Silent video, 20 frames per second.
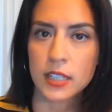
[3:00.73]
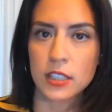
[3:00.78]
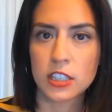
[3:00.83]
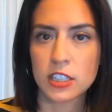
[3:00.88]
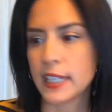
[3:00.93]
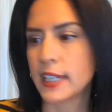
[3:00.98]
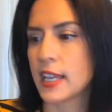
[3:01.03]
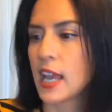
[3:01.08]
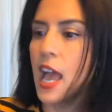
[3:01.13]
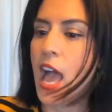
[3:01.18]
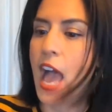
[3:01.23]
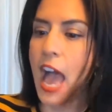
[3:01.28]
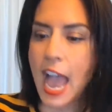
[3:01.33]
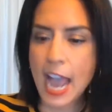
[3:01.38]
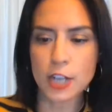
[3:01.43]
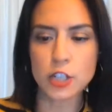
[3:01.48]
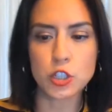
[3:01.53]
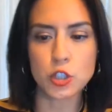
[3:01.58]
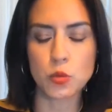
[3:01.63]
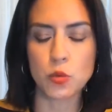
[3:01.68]
They're like
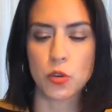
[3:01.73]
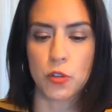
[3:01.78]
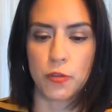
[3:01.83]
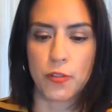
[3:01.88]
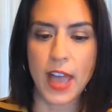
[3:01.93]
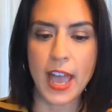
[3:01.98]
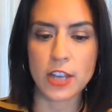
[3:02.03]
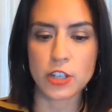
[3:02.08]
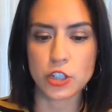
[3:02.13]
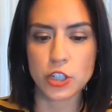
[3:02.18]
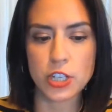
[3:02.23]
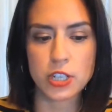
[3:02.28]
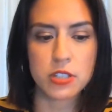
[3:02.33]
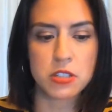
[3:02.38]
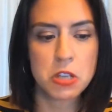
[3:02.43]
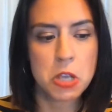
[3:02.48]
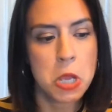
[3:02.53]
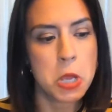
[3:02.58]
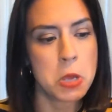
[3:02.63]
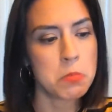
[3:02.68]
actual
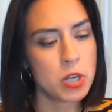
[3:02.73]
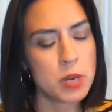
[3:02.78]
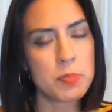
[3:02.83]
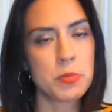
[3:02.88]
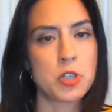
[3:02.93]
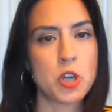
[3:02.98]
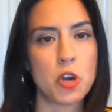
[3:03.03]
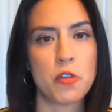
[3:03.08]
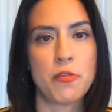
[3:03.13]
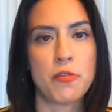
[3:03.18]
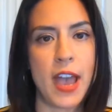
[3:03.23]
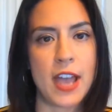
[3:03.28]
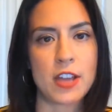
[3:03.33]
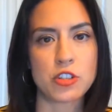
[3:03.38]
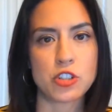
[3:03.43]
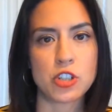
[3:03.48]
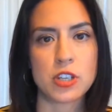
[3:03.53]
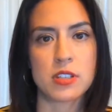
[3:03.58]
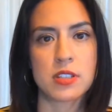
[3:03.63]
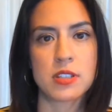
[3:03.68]
fascist crypto
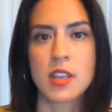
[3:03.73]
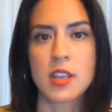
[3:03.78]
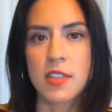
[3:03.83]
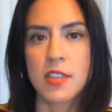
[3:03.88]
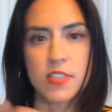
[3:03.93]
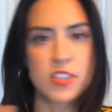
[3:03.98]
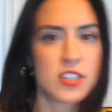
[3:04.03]
fascist.